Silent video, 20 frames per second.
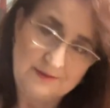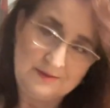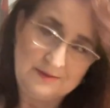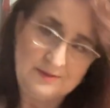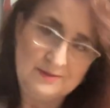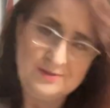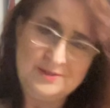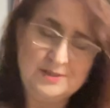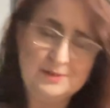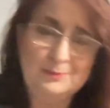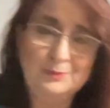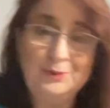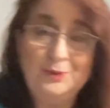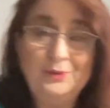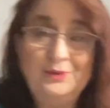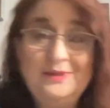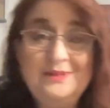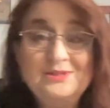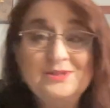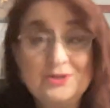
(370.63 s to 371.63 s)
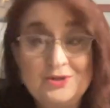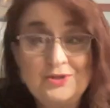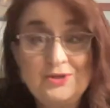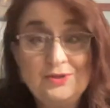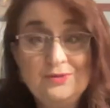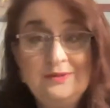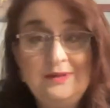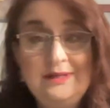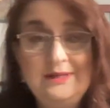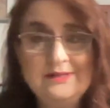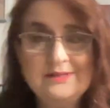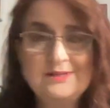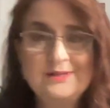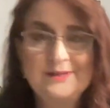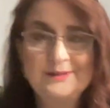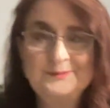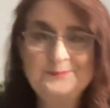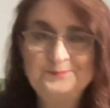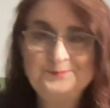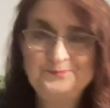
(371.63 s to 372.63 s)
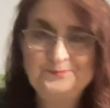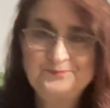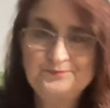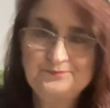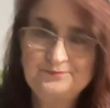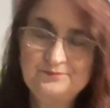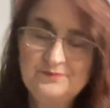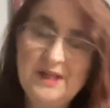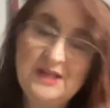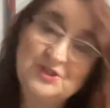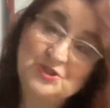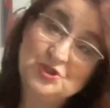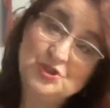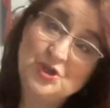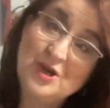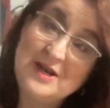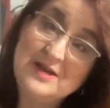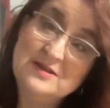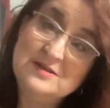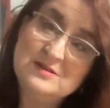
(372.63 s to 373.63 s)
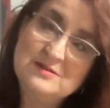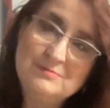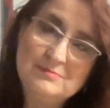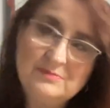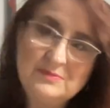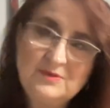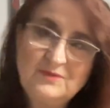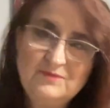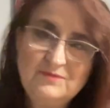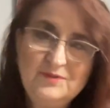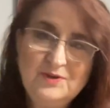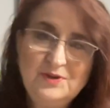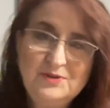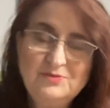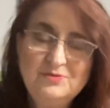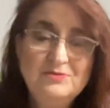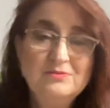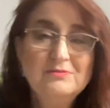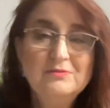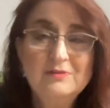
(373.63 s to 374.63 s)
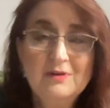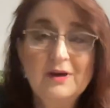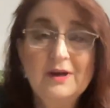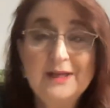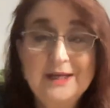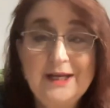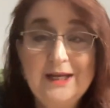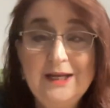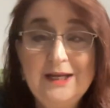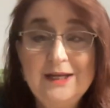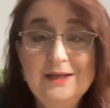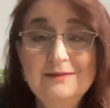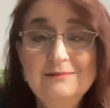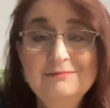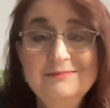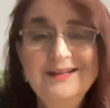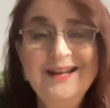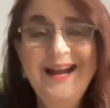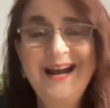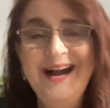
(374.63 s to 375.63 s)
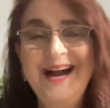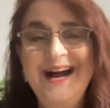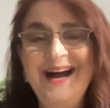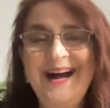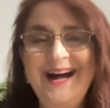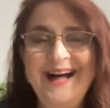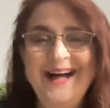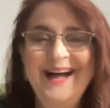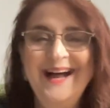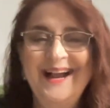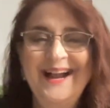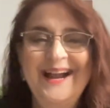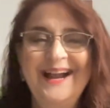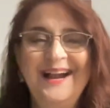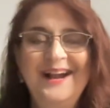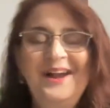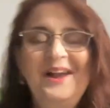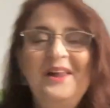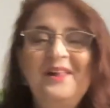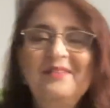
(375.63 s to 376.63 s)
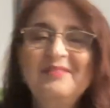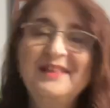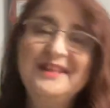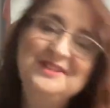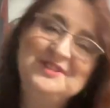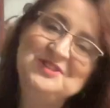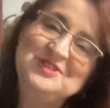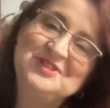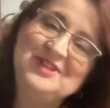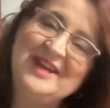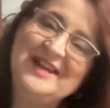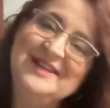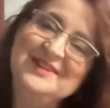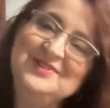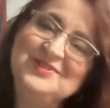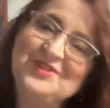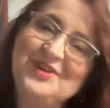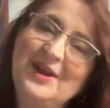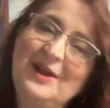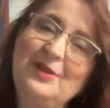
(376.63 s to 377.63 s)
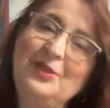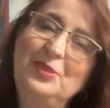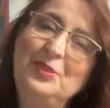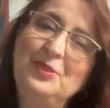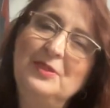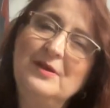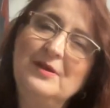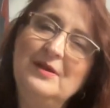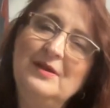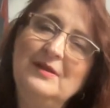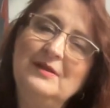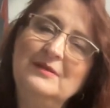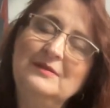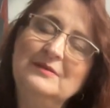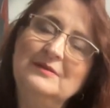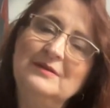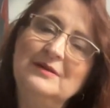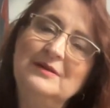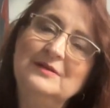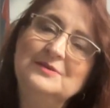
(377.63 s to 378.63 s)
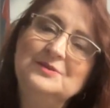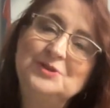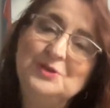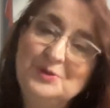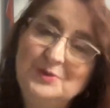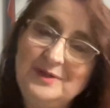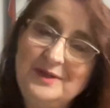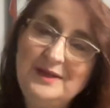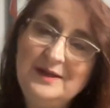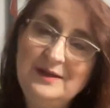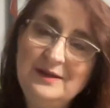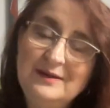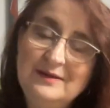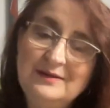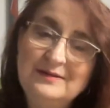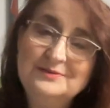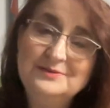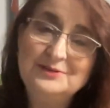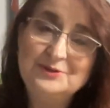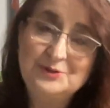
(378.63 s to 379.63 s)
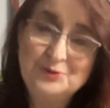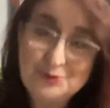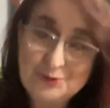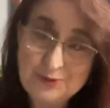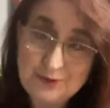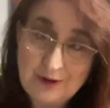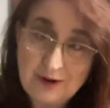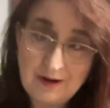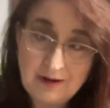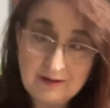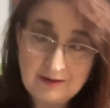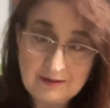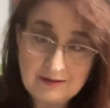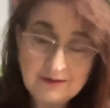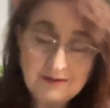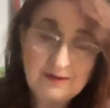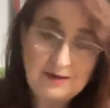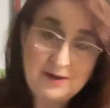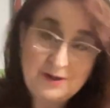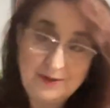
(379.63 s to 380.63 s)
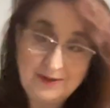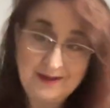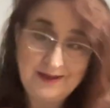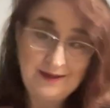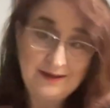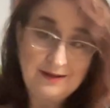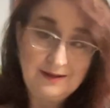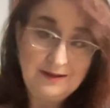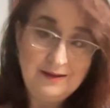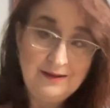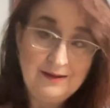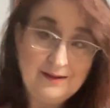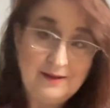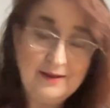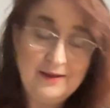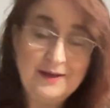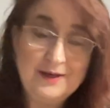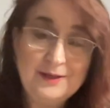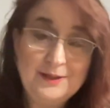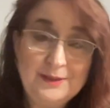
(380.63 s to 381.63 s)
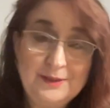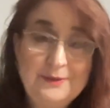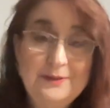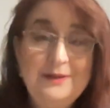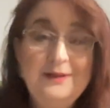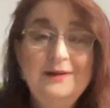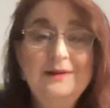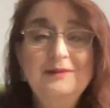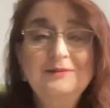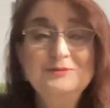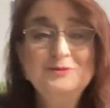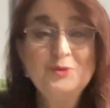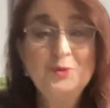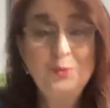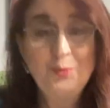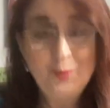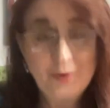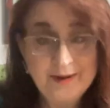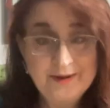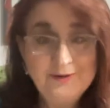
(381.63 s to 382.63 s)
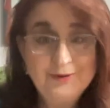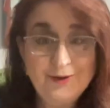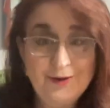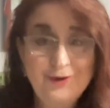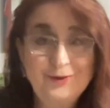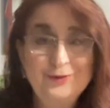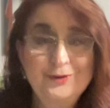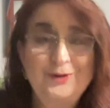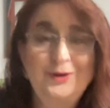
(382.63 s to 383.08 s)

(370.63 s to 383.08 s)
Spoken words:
some loonies and toonies. That's change. You're not Canadian. That's change. Like, a toonie is a $2 coin, and a loonie is a $1